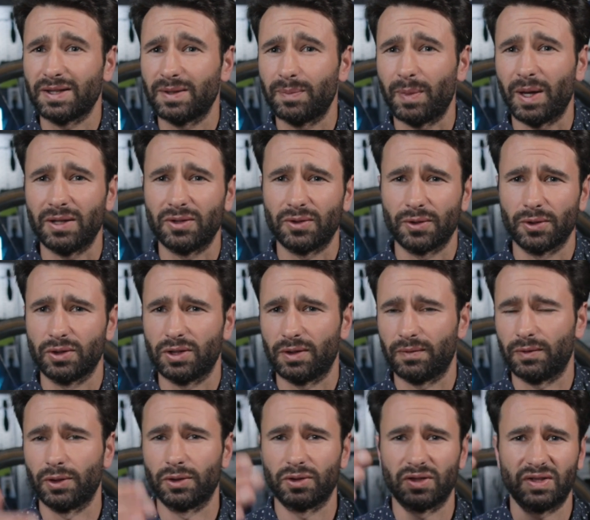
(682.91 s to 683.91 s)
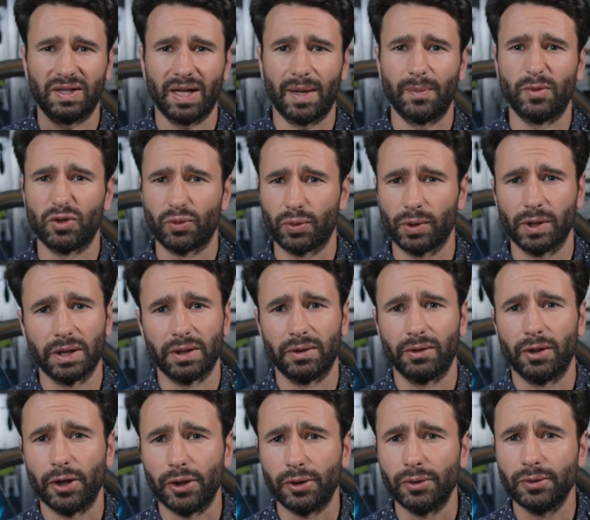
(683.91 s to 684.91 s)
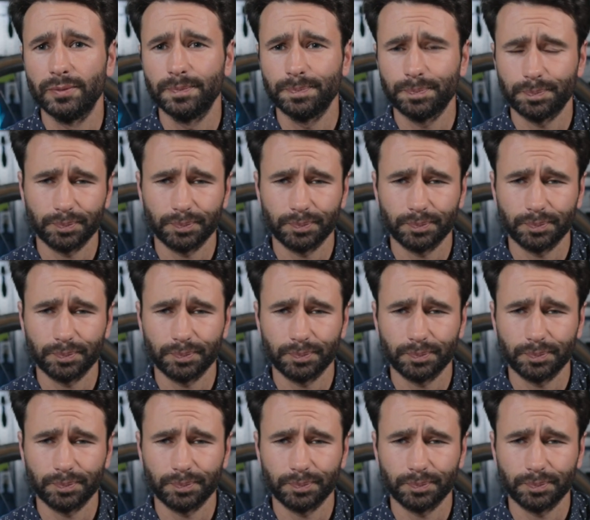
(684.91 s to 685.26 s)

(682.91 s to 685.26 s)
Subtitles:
spacers, if your stem is really low,